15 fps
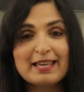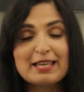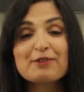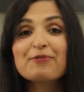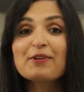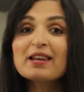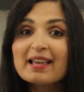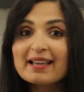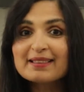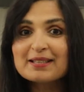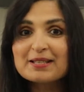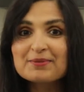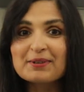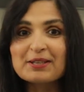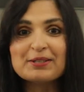If you like
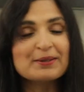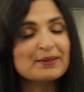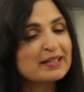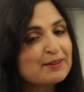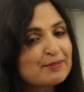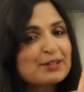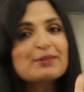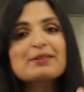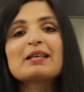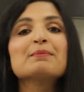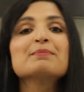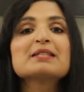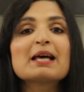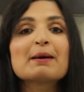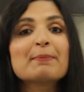this video, give it a
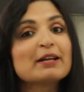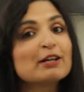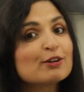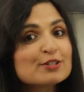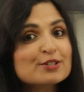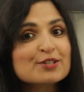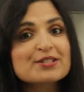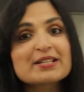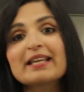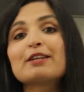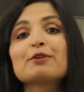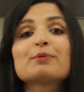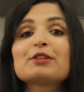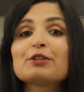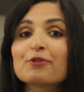thumbs up and also
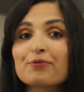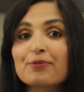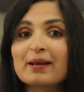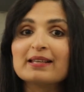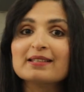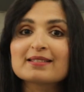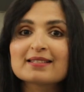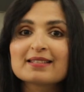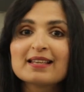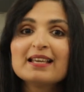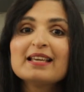share it with your friends.